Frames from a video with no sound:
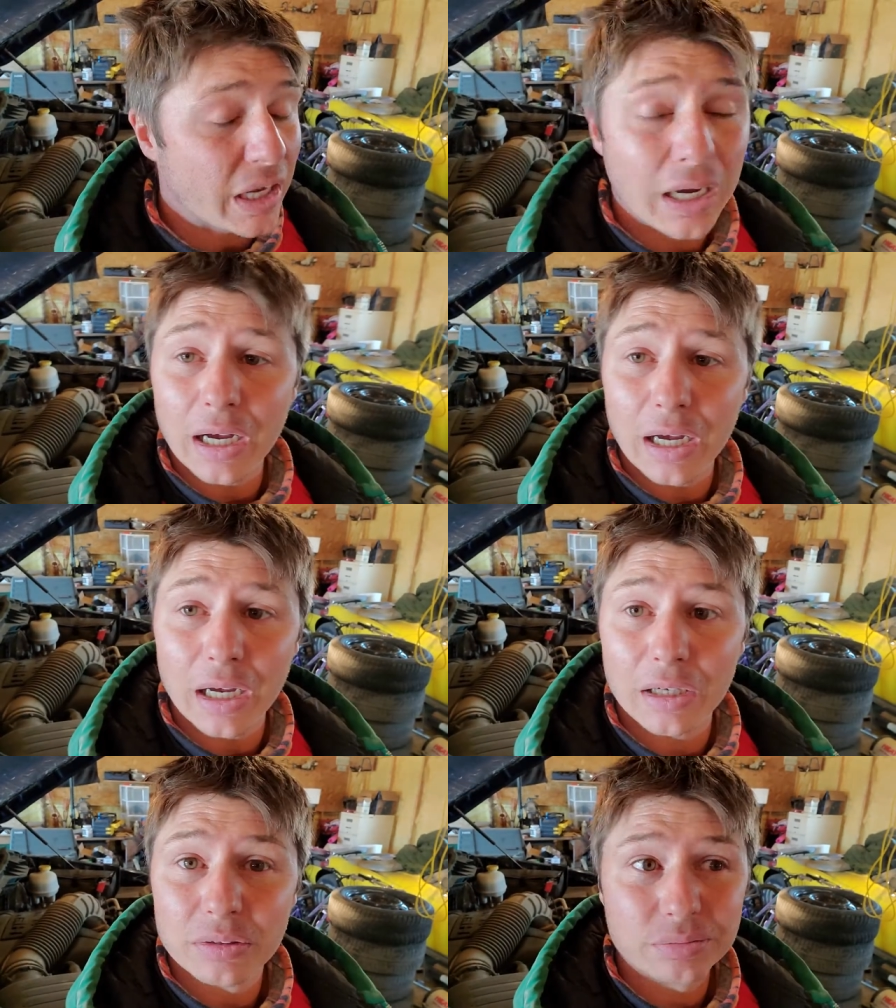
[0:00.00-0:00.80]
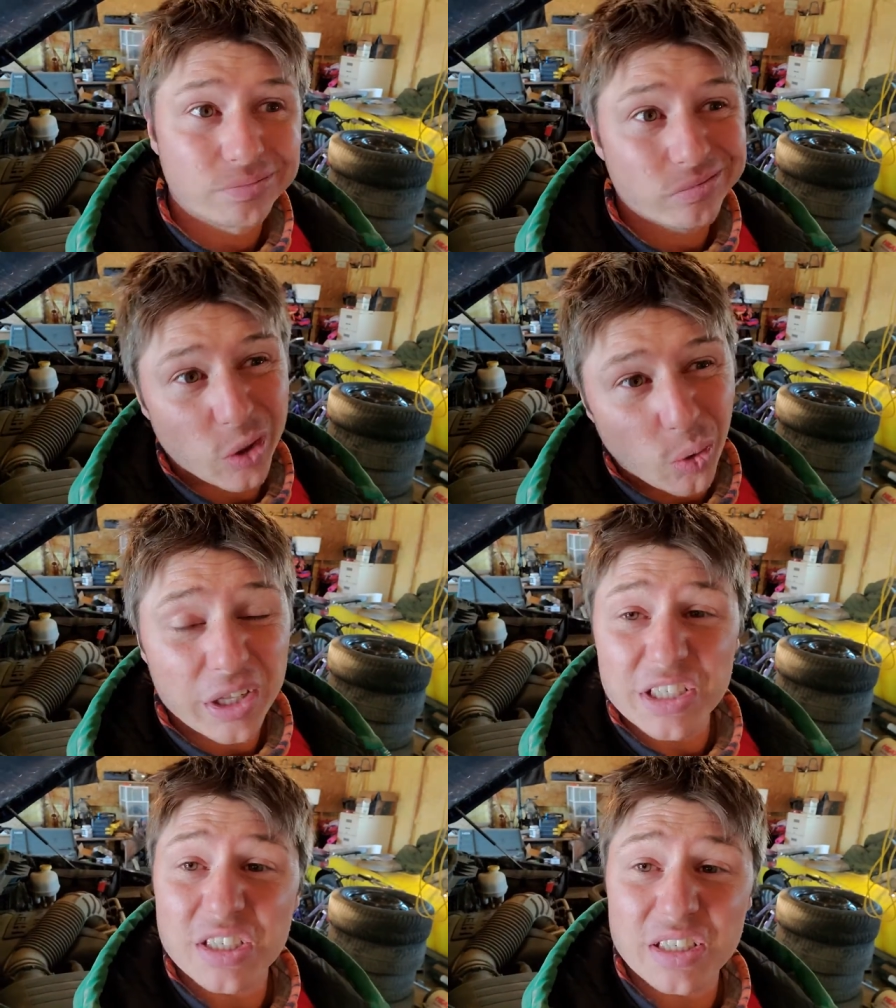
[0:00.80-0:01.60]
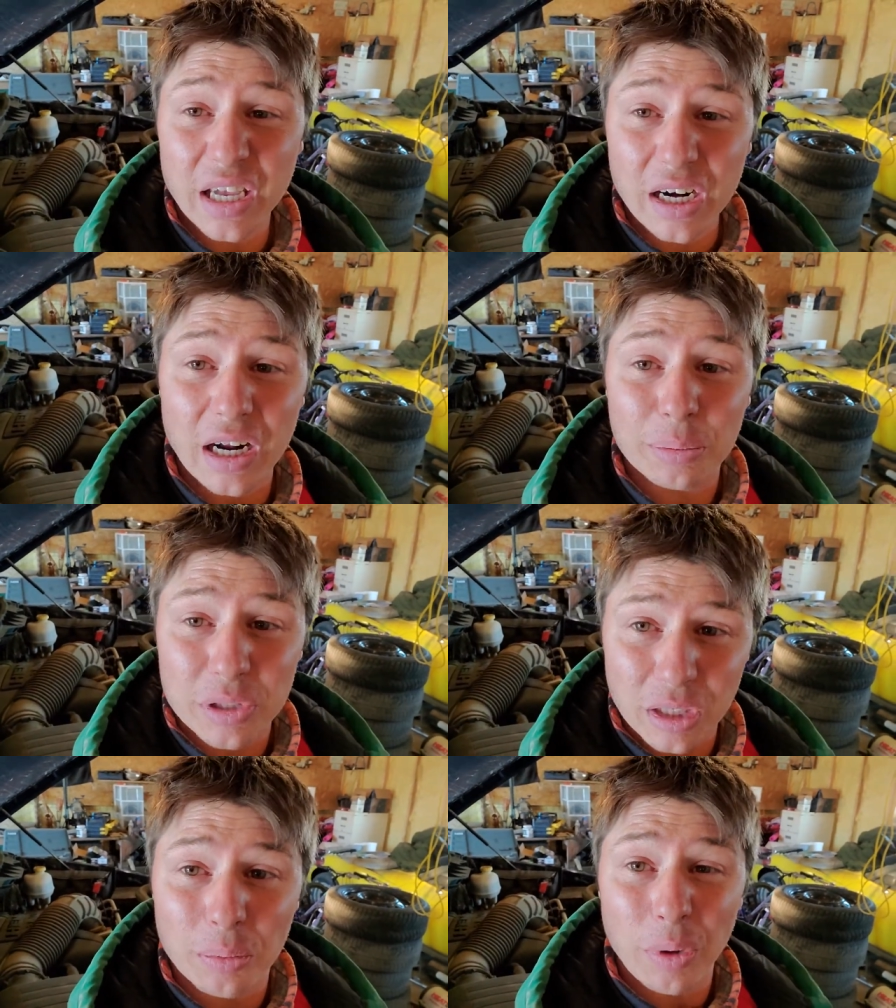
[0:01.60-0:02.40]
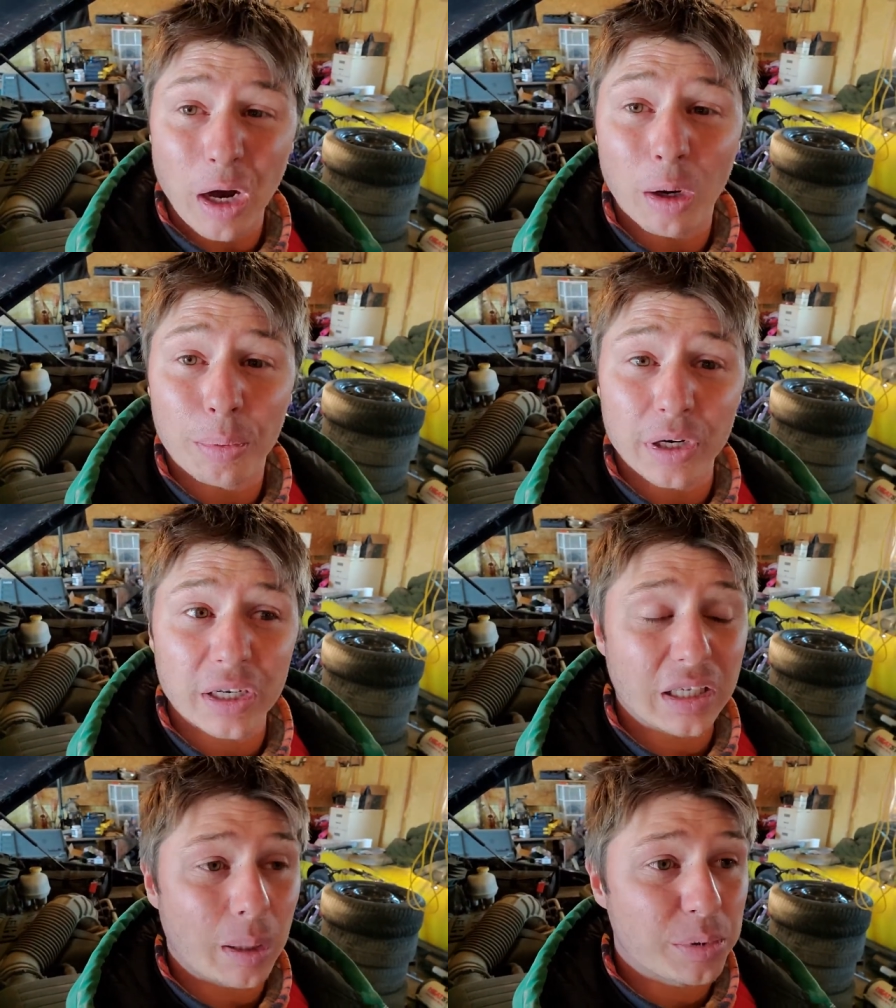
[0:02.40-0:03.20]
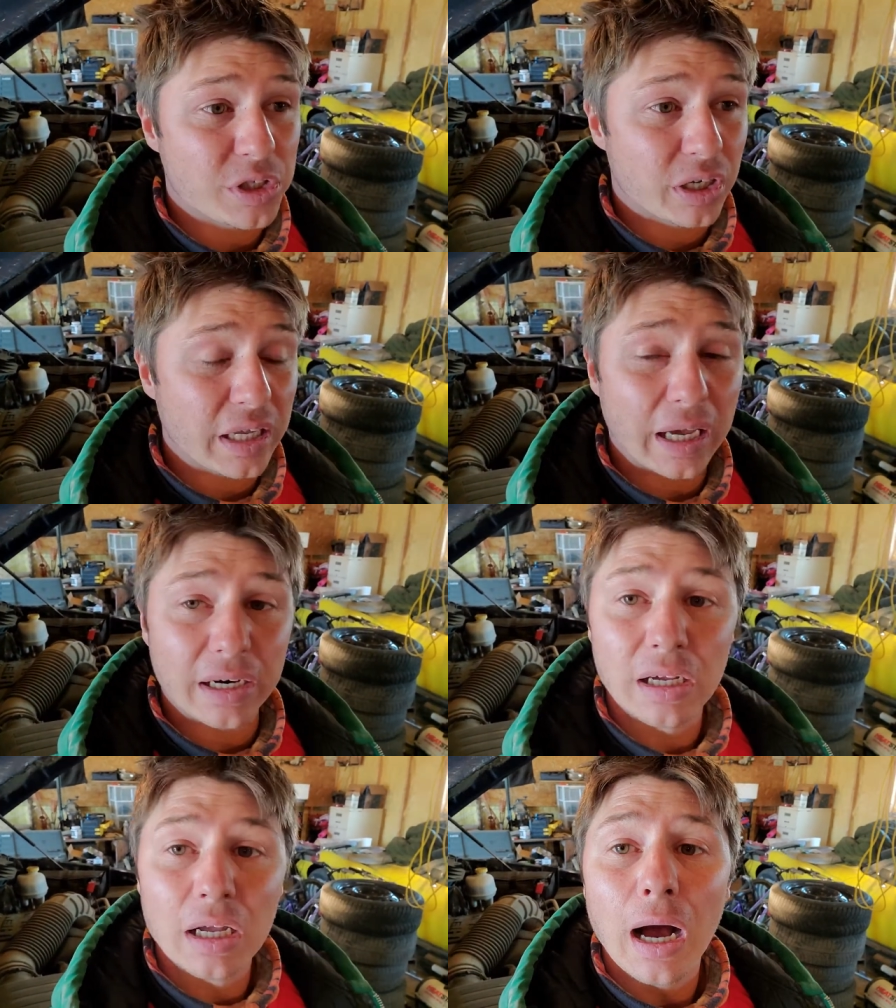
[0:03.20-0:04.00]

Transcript: uh, or at least just get it up to operating temperature again.